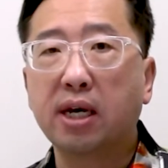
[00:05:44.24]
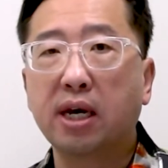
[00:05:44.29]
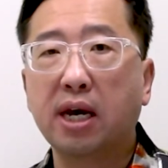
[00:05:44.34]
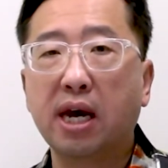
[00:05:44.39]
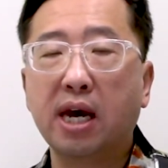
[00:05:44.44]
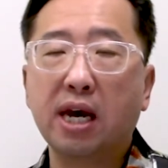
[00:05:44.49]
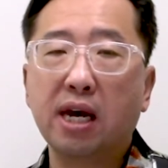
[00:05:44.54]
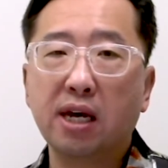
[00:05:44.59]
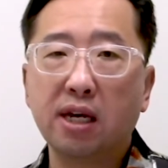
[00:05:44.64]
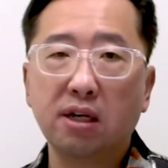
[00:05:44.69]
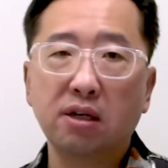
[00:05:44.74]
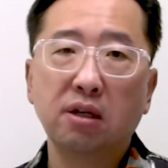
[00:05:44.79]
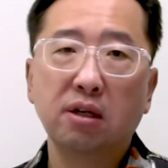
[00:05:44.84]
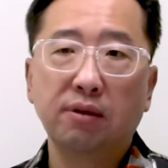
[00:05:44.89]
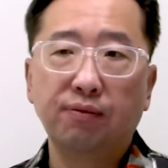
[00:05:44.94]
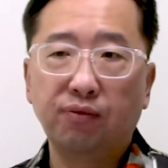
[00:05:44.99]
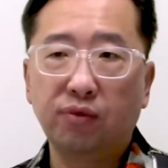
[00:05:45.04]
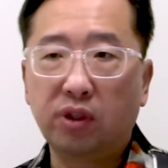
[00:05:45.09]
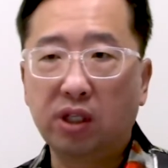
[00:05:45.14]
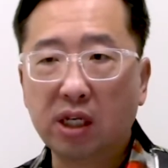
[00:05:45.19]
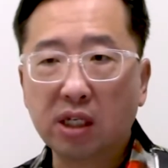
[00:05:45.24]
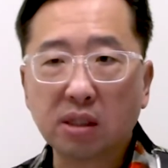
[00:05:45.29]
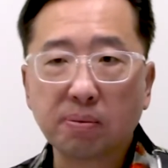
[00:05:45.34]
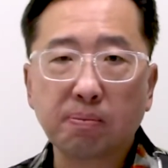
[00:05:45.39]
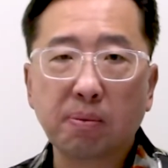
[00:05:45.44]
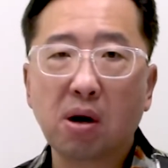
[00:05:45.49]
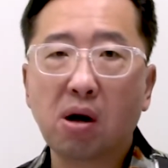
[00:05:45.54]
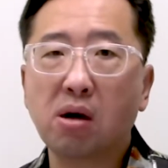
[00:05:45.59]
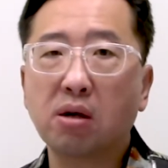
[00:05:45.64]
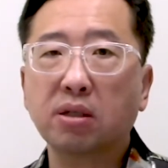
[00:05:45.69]
And this
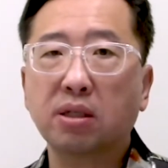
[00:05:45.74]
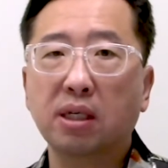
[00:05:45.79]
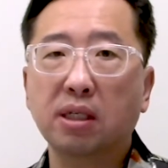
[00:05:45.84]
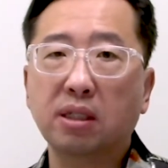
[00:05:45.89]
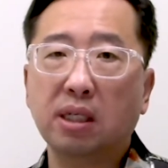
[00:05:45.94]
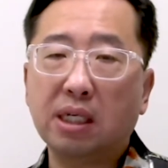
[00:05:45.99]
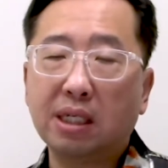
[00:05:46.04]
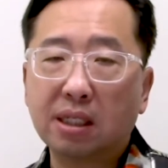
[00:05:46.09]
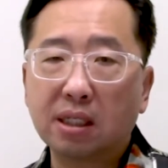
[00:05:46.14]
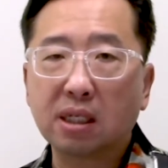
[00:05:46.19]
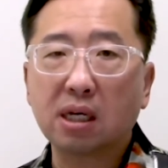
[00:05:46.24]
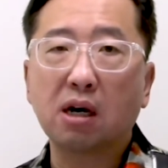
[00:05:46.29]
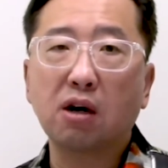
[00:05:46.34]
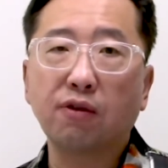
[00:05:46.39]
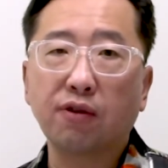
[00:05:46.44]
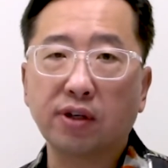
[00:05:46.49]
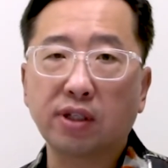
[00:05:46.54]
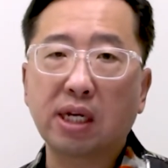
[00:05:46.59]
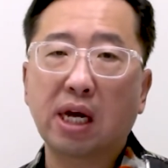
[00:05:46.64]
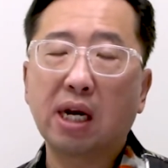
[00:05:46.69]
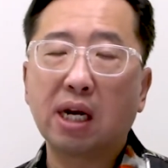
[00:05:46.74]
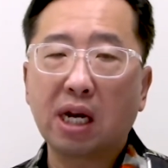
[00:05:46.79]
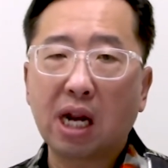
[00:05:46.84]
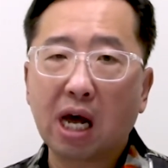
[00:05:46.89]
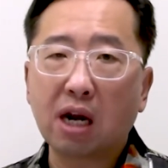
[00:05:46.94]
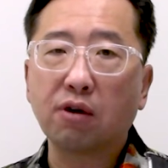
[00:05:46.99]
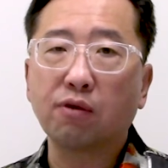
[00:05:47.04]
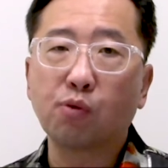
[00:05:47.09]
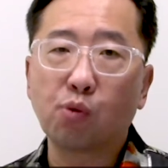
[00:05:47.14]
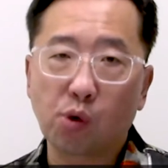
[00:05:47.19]
process itself is a
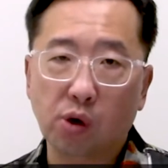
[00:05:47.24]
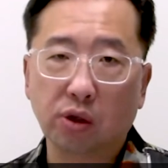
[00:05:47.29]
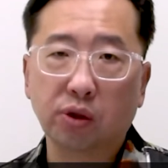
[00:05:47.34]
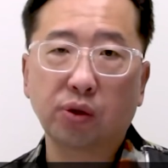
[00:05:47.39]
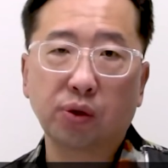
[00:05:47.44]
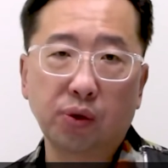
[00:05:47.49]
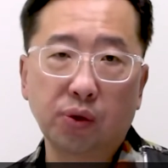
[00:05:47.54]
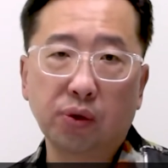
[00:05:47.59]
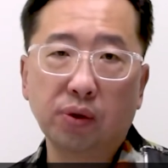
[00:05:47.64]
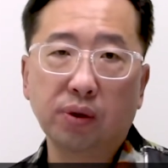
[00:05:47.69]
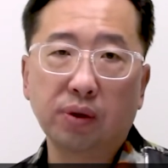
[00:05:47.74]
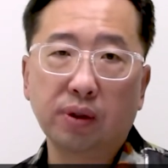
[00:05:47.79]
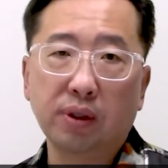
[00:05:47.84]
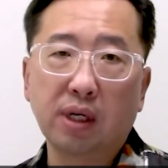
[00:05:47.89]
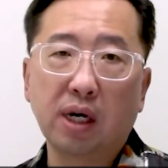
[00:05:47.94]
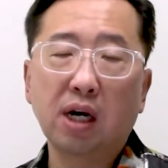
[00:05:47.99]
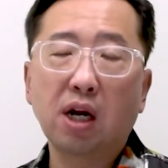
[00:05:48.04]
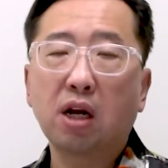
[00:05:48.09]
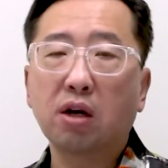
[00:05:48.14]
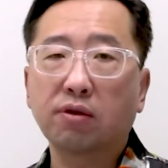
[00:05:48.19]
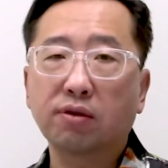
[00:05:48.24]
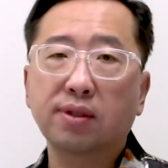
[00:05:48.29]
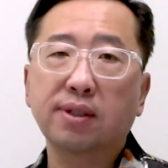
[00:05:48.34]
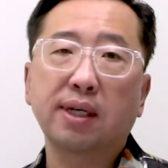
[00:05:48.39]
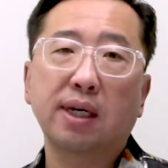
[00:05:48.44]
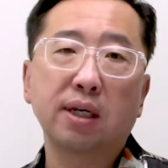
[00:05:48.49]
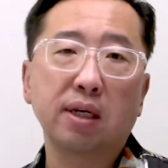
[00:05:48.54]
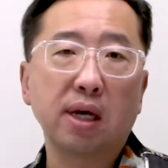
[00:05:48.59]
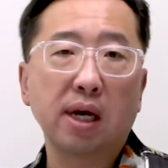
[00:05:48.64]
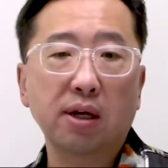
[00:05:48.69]
lot of work too, a lot of
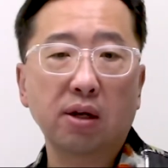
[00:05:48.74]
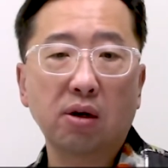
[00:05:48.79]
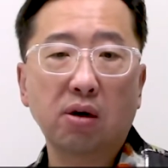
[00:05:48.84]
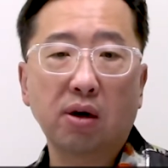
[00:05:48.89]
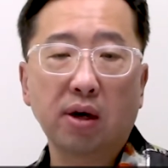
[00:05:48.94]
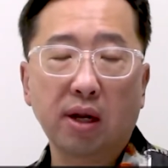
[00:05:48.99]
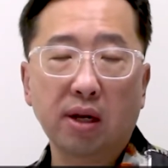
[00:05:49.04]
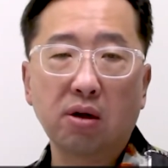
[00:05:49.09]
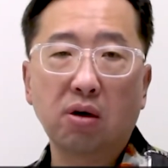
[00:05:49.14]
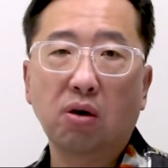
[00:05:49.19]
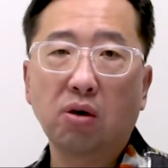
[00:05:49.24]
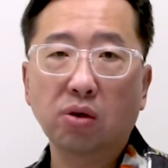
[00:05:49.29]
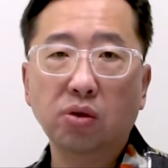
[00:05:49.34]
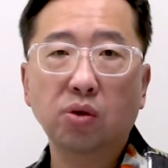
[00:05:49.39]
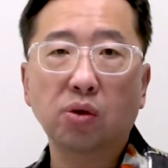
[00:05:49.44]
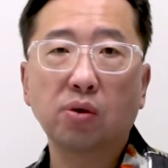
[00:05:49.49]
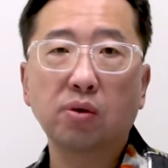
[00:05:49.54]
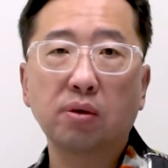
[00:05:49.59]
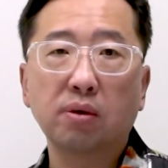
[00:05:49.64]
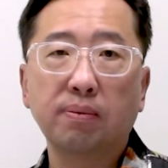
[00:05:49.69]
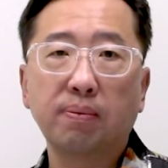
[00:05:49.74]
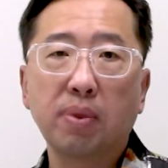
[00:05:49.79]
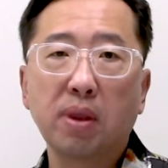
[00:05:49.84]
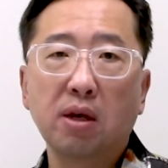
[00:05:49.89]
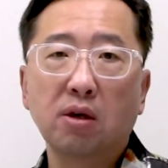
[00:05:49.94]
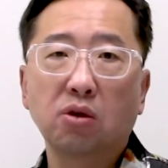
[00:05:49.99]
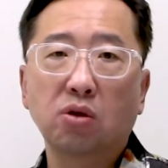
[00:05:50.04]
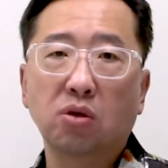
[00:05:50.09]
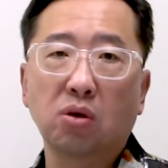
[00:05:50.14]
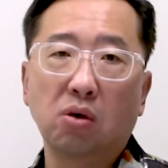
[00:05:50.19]
study and also.
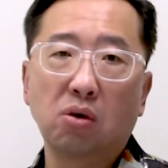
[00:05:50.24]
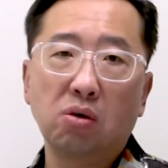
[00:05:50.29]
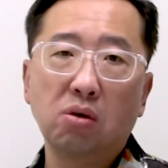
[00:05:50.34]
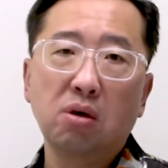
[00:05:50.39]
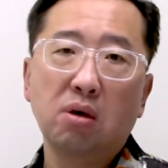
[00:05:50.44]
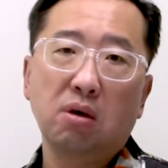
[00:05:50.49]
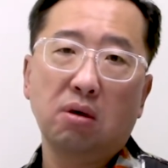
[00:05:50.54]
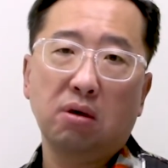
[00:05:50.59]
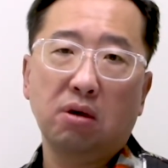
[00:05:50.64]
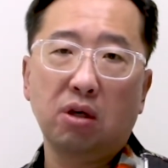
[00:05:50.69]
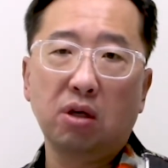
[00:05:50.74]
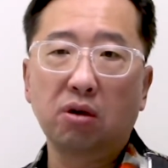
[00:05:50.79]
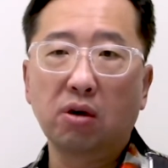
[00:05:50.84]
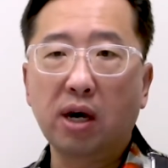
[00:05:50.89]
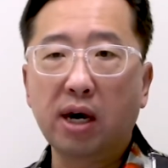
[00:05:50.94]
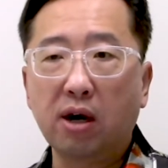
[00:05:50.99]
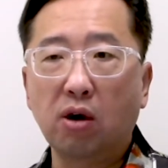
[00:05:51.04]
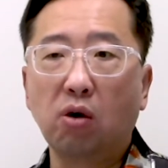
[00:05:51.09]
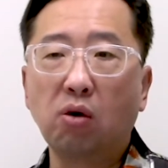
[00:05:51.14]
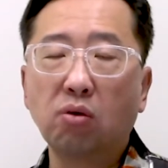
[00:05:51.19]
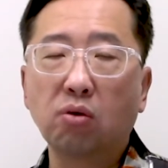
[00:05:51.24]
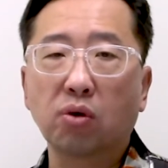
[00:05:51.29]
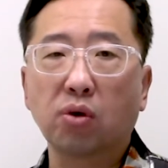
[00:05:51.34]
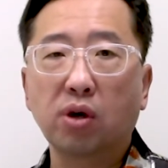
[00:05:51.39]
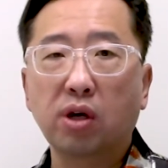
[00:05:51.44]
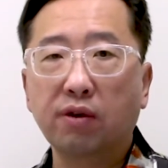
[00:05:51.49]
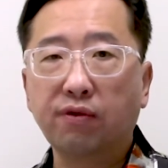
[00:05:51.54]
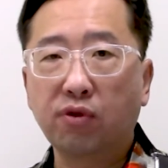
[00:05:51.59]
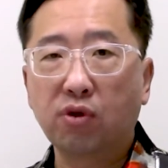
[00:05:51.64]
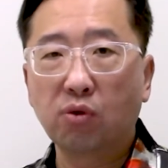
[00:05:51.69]
So, owner,
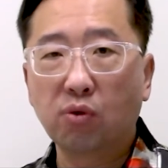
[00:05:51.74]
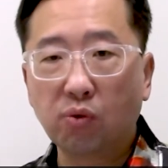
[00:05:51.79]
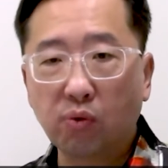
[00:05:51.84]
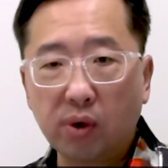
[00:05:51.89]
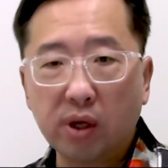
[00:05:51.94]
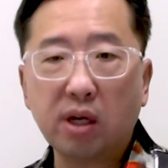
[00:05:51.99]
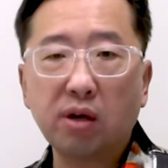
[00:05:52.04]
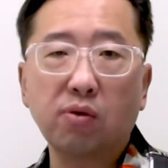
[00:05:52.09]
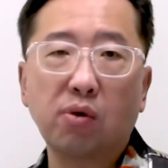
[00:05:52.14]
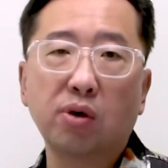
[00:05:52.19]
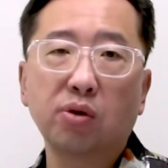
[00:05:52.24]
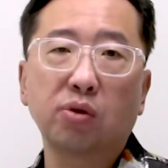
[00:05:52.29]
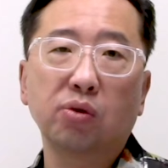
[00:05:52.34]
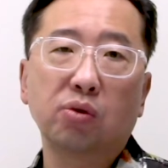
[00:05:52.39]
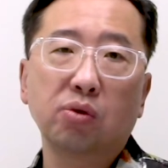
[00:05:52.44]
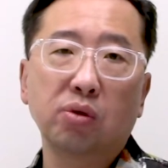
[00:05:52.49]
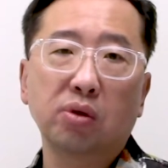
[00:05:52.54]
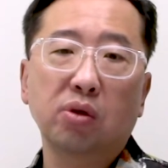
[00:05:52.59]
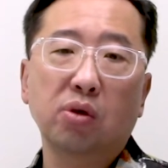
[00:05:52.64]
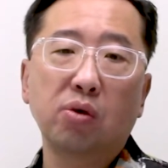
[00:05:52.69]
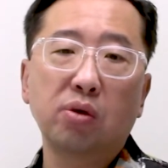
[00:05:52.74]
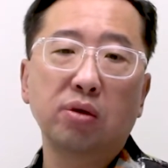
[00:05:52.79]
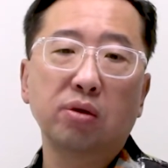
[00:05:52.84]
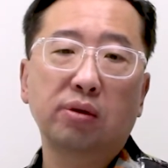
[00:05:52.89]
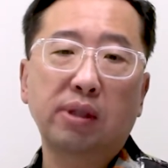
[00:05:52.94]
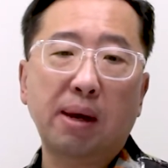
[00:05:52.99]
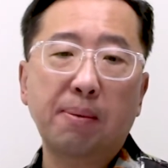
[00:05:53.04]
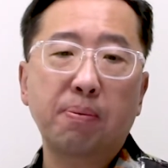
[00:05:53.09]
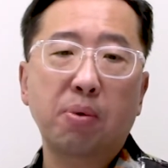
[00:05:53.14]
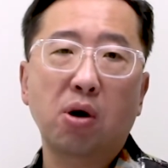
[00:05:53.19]
if you really want to go into
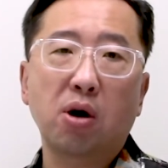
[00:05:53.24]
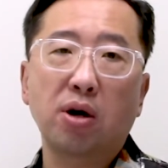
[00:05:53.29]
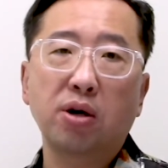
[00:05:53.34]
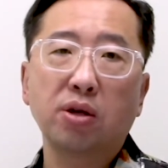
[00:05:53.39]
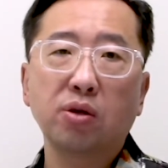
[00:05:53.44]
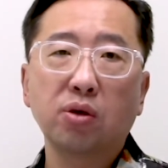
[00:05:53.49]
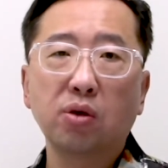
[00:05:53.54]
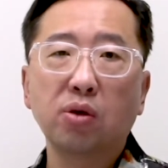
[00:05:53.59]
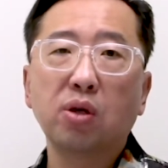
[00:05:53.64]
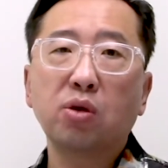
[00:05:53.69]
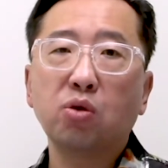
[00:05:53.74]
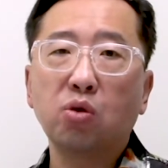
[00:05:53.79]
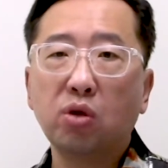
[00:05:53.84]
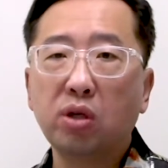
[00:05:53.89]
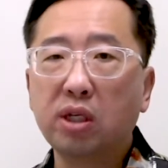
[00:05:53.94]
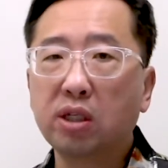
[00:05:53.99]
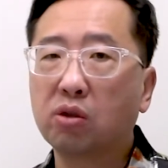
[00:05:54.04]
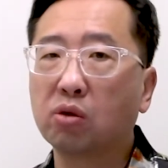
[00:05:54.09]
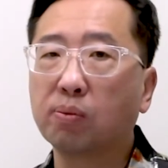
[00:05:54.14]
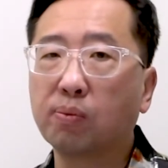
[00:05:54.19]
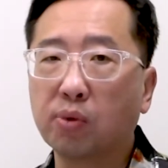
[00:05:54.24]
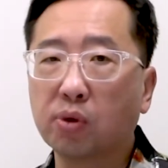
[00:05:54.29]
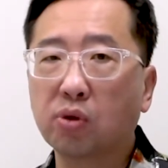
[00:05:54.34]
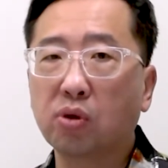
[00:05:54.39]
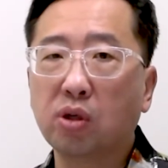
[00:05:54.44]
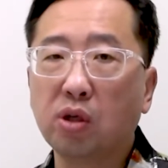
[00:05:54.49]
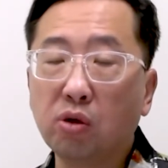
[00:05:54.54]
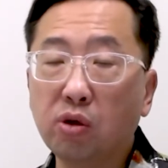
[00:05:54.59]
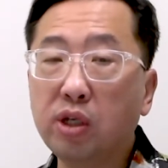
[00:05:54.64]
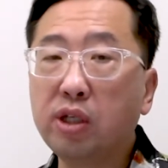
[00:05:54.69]
that part, you need to
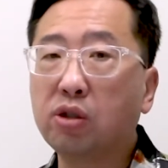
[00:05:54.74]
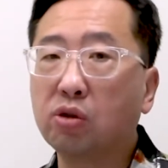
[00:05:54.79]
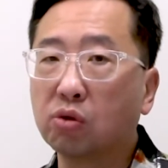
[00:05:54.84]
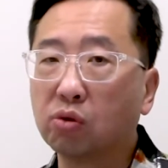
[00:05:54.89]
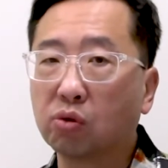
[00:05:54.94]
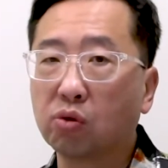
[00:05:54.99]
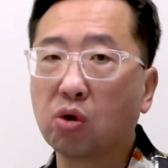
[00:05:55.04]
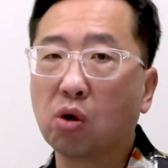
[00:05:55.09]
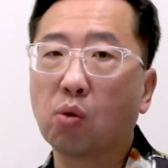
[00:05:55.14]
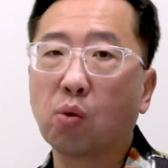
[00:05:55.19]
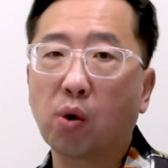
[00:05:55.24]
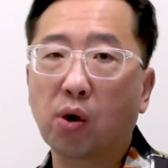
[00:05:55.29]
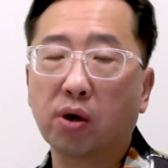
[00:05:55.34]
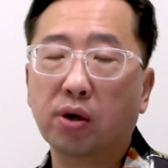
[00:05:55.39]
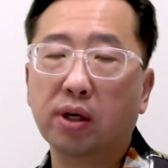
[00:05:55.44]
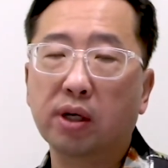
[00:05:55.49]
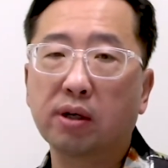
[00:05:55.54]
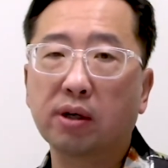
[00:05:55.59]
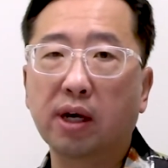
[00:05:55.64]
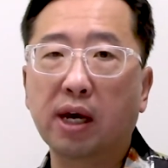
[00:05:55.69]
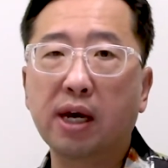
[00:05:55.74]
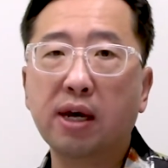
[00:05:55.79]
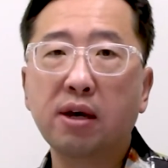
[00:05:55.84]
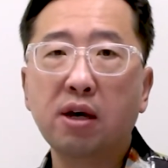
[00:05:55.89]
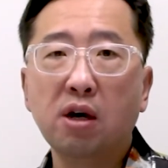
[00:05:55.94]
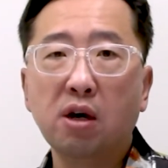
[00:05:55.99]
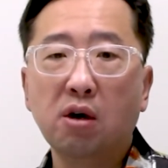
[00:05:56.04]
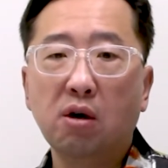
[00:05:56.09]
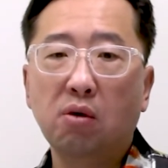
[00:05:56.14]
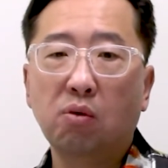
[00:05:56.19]
do your work. Okay.
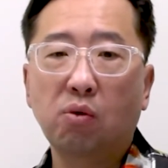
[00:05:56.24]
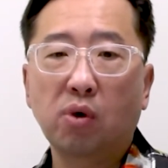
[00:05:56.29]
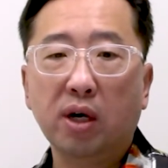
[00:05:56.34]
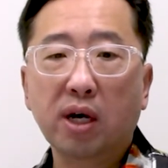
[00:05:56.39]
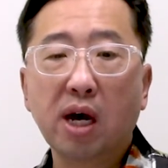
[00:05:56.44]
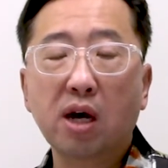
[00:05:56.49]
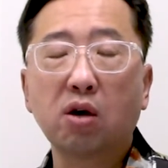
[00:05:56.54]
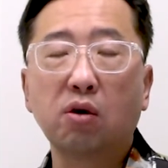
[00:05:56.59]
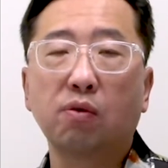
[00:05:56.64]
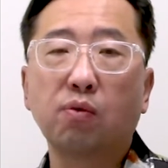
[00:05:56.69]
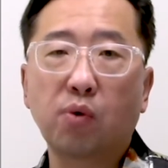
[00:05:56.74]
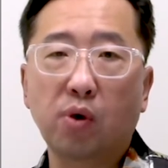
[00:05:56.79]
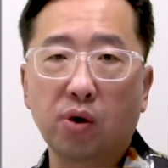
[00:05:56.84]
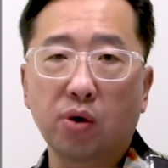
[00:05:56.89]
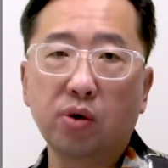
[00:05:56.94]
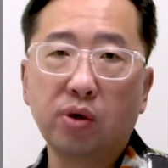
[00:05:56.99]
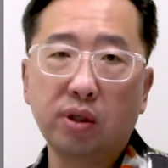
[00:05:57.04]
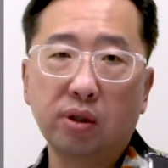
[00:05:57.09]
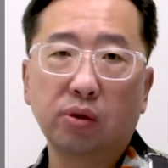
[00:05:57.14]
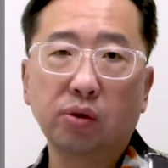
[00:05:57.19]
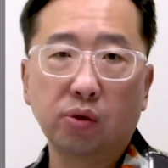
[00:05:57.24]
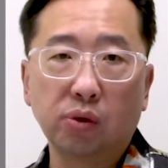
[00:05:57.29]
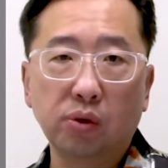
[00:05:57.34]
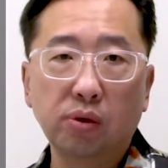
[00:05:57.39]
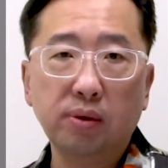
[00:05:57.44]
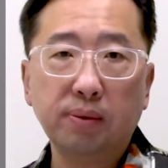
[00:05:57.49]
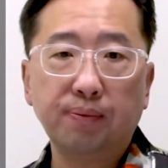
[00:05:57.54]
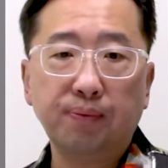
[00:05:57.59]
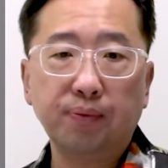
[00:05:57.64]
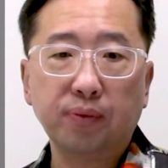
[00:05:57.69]
What kind of work you need to
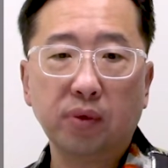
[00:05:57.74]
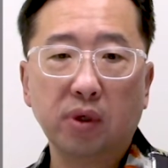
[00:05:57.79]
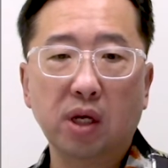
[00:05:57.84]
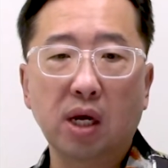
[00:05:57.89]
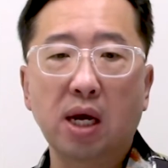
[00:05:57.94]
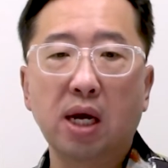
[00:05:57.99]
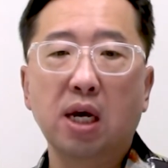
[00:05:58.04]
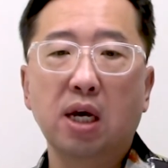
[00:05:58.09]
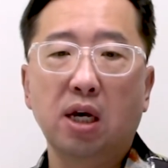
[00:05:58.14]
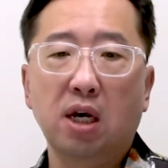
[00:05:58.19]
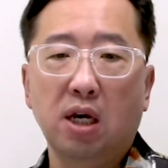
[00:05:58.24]
do? Okay.